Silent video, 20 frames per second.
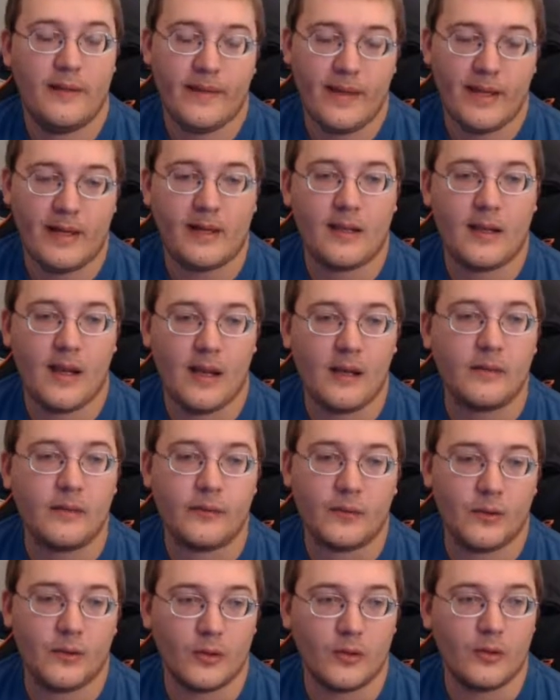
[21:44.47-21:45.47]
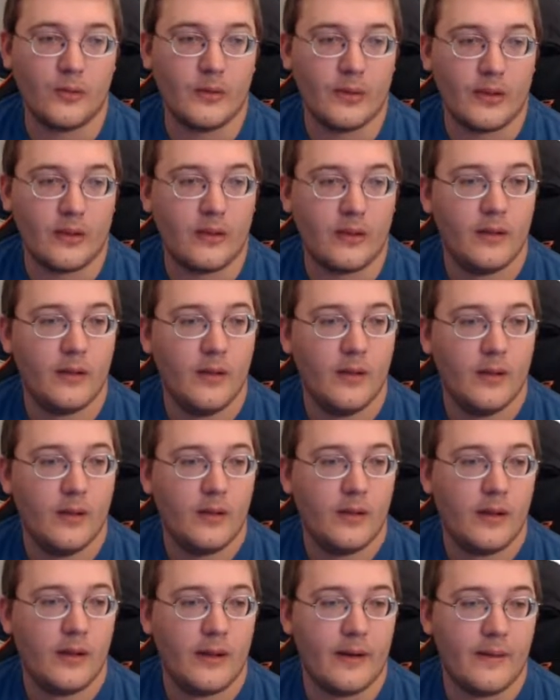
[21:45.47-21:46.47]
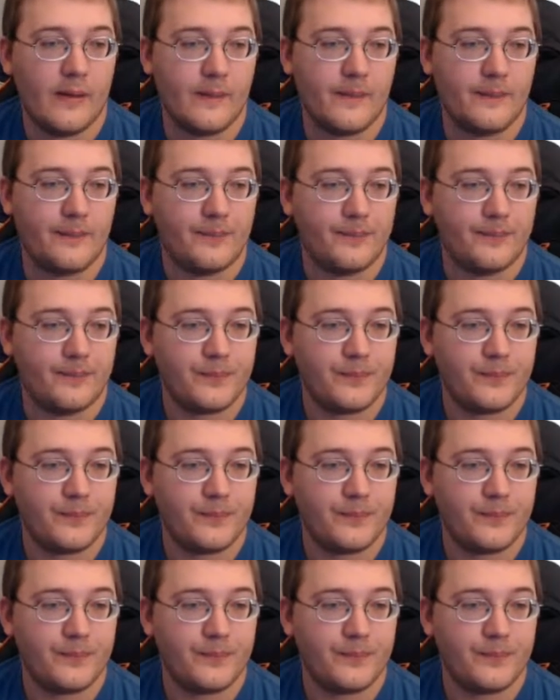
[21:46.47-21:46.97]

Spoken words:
That I kind of agree with. And